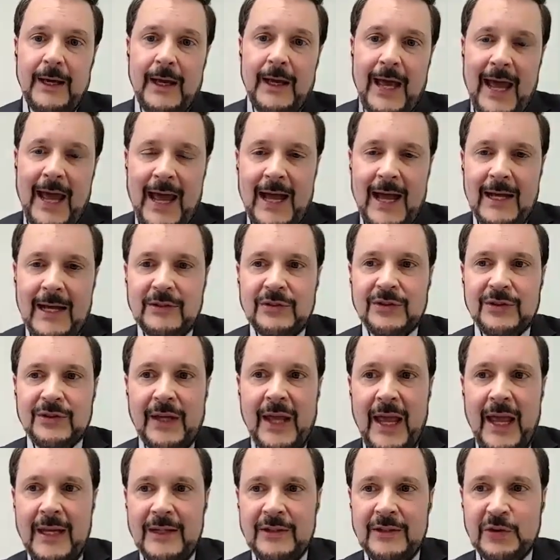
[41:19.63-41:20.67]
has
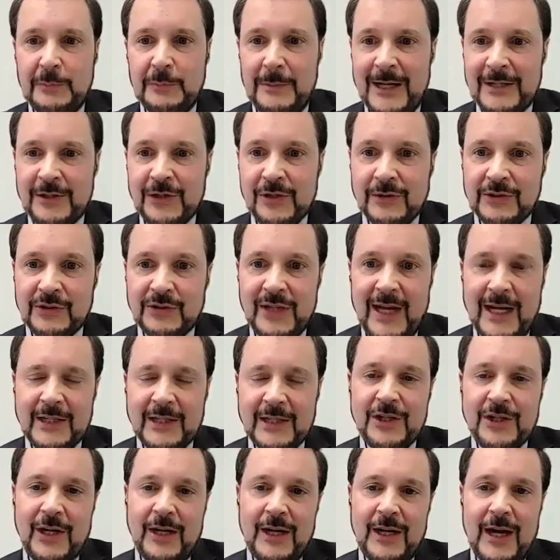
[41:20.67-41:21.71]
a special
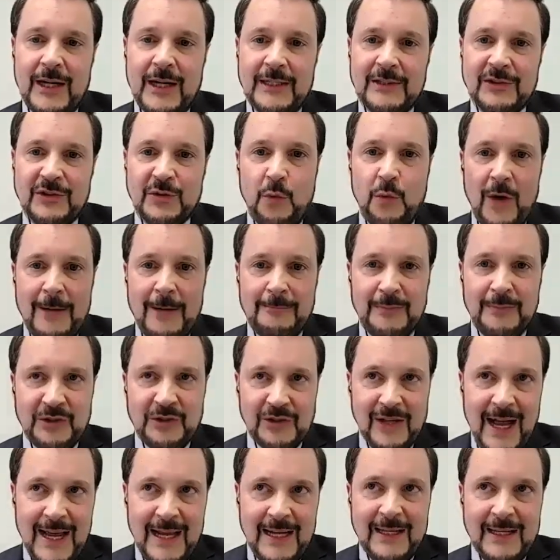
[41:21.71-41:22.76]
section on its
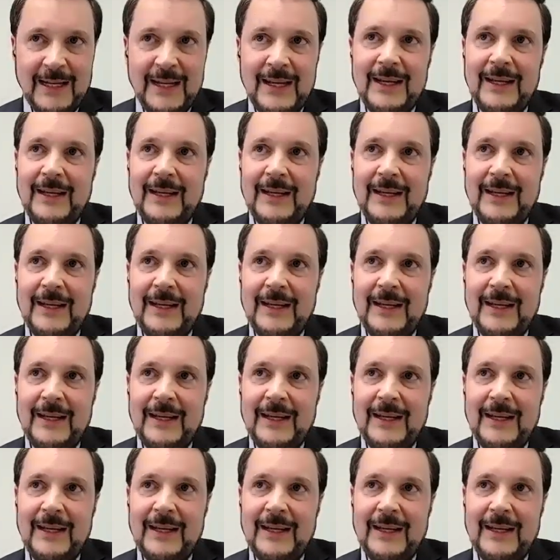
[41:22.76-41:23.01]
website